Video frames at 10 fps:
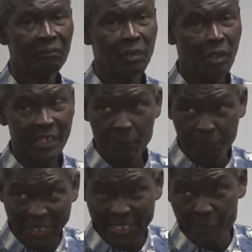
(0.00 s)
Because he
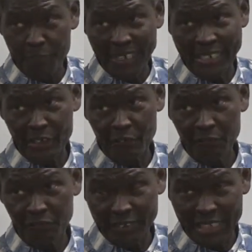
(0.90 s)
paid price
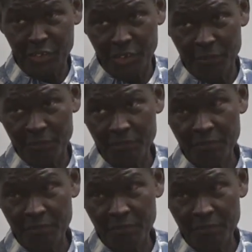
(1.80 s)
for that sheep.